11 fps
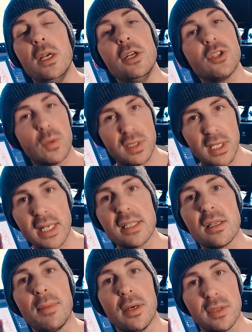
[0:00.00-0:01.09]
So it takes
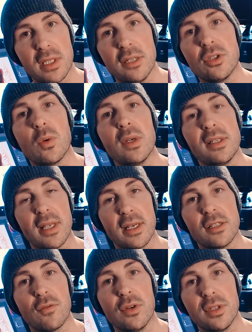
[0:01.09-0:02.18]
about 10-20
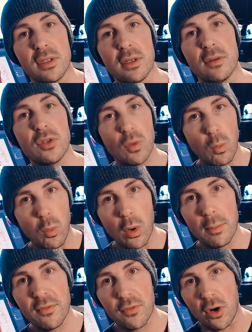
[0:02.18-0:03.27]
seconds for it to
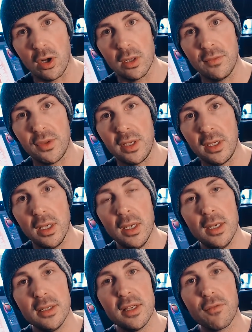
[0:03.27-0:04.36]
warm, for all of the
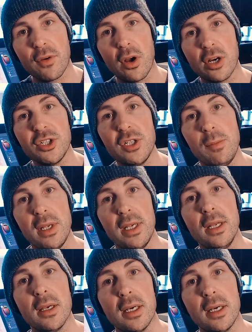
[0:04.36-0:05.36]
different RGB